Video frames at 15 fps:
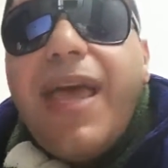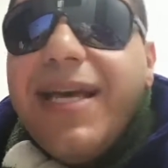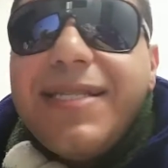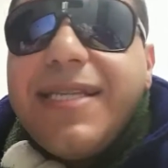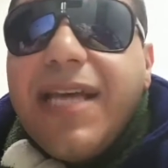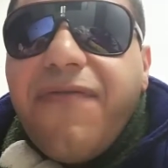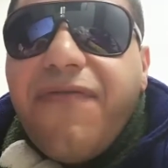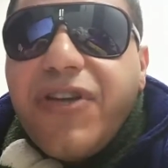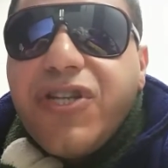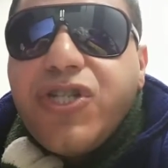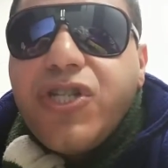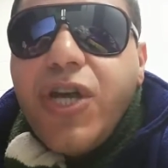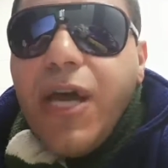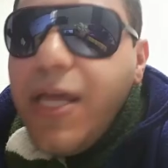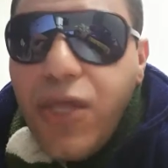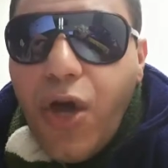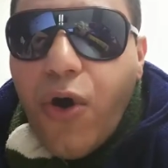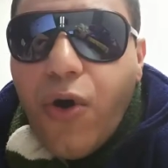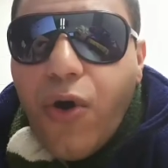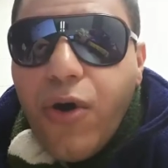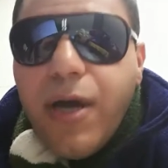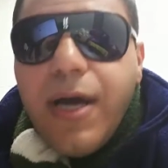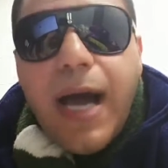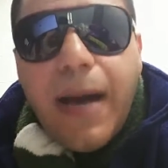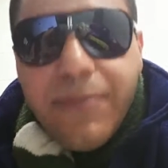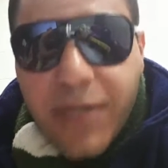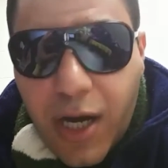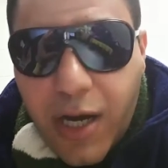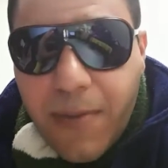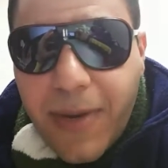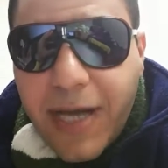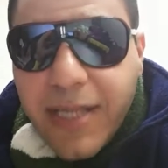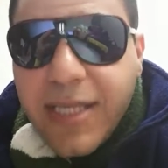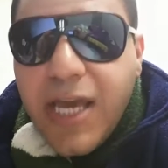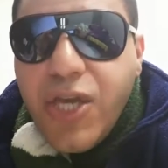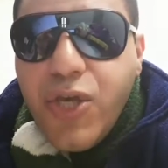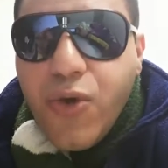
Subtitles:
selfish. No, I'm talking about